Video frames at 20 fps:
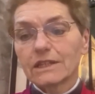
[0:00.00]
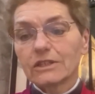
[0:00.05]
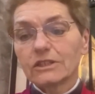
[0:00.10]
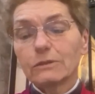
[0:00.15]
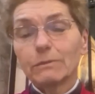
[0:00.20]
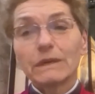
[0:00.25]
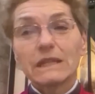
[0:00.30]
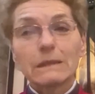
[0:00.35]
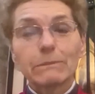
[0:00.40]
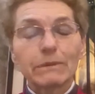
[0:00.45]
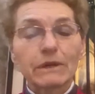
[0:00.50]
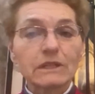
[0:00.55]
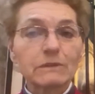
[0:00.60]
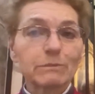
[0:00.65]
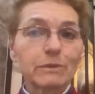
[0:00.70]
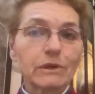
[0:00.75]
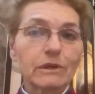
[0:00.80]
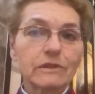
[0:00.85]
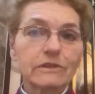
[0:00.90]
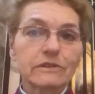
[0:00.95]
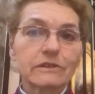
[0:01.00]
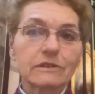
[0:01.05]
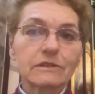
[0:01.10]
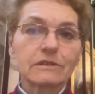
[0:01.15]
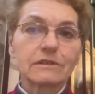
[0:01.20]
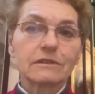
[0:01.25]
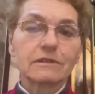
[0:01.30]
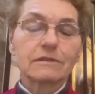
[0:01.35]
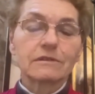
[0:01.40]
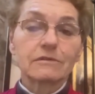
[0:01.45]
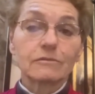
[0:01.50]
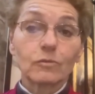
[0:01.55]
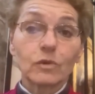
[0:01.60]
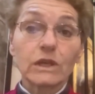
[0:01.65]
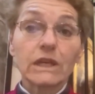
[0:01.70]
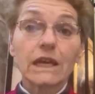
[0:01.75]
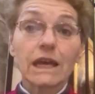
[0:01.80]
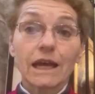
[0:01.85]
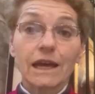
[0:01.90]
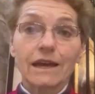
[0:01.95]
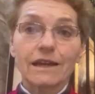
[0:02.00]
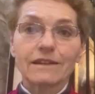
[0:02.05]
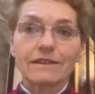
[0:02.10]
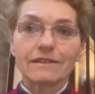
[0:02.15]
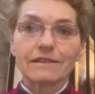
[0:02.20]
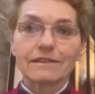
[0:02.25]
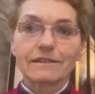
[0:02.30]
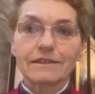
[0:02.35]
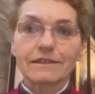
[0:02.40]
to be the best person we can,